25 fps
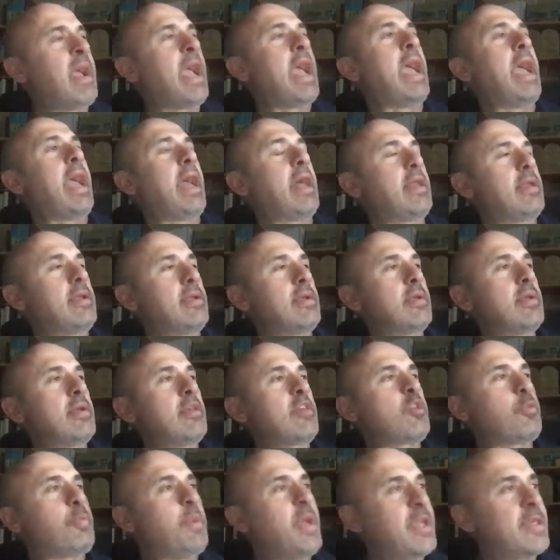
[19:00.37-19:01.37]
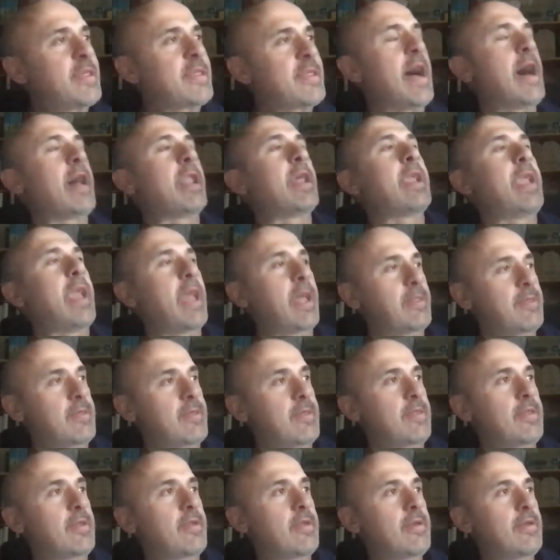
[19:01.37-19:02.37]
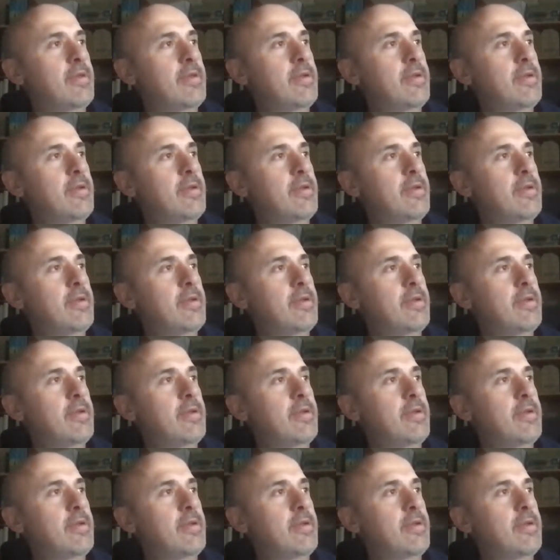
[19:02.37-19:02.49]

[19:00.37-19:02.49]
man speaks out against.